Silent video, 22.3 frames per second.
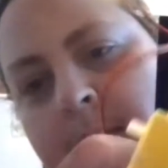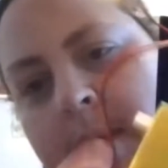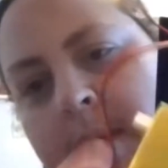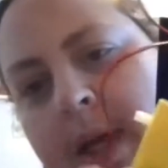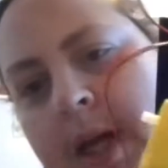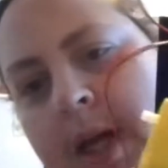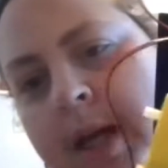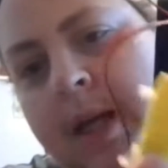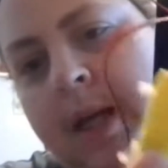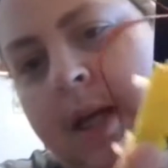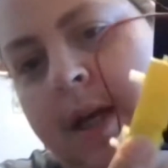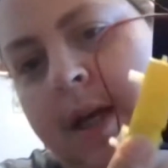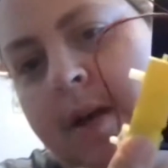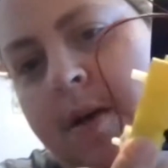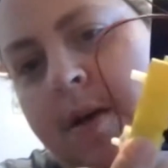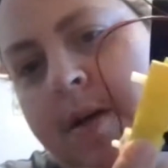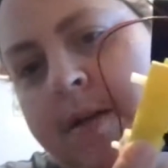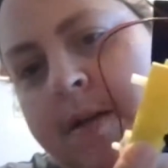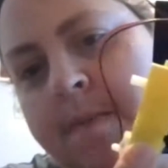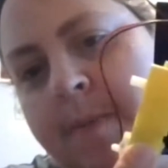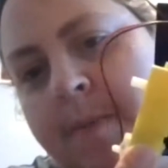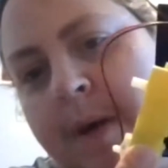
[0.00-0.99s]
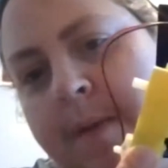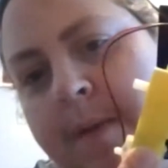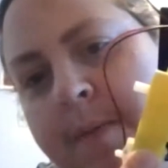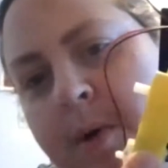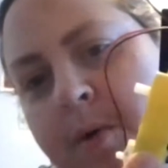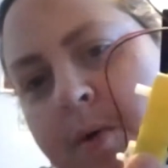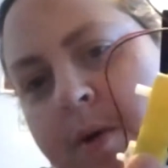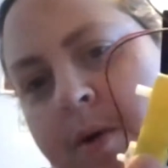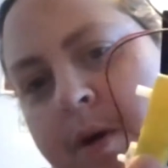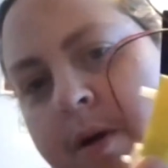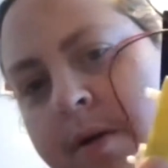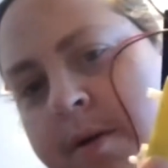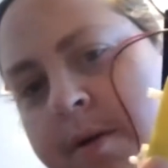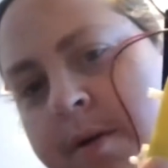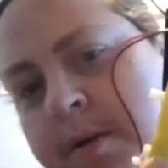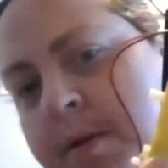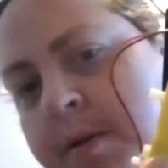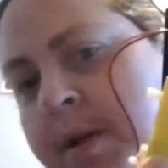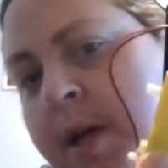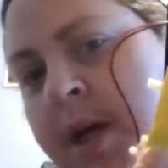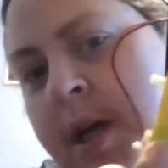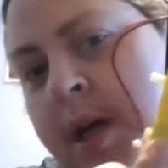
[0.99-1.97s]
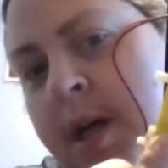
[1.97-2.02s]
and here is my motor.
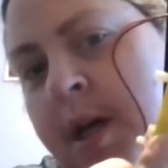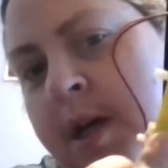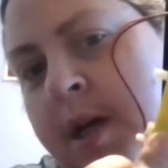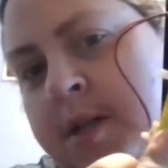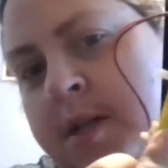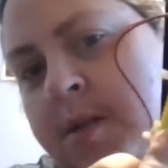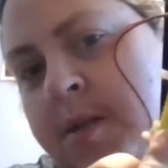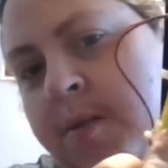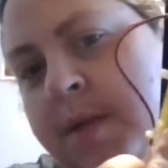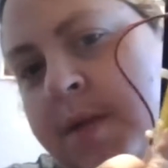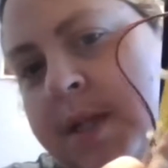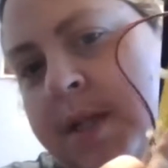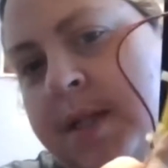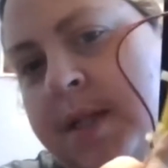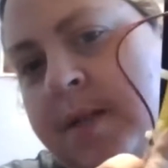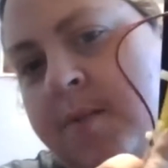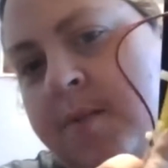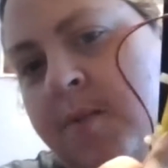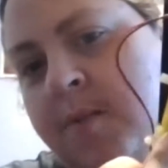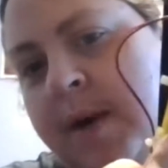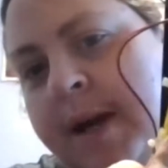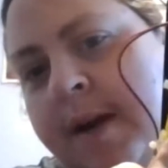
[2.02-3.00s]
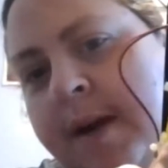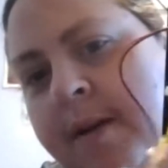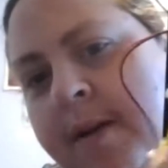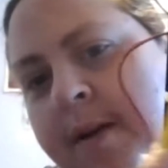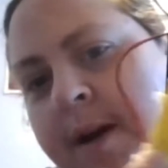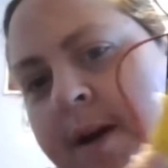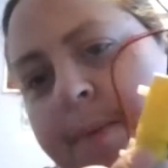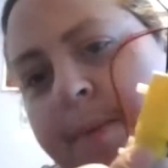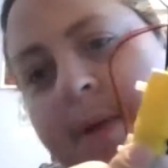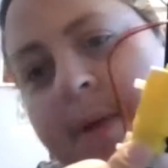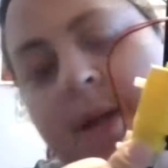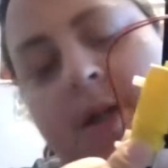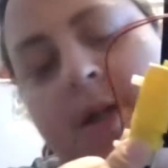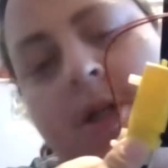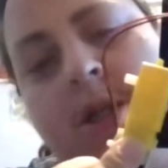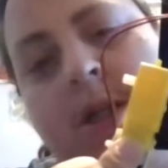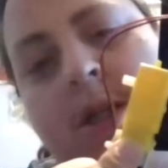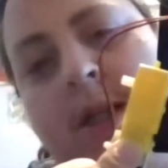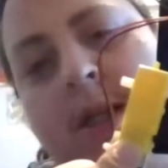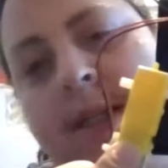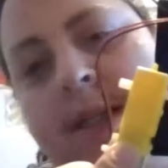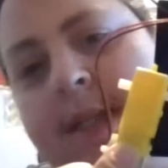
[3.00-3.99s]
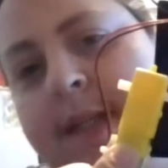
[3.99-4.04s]
So this is wired up
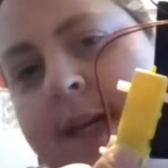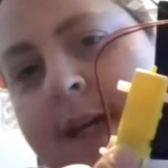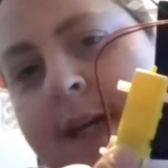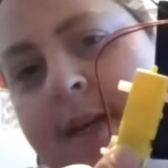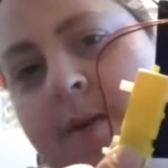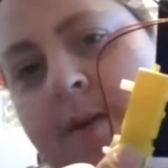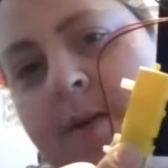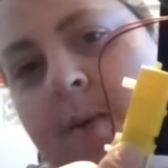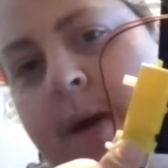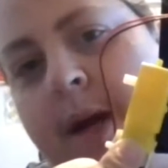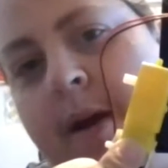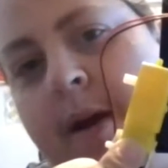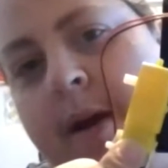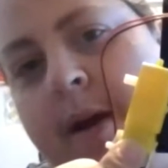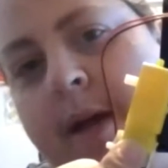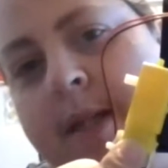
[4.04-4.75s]
just like the wiring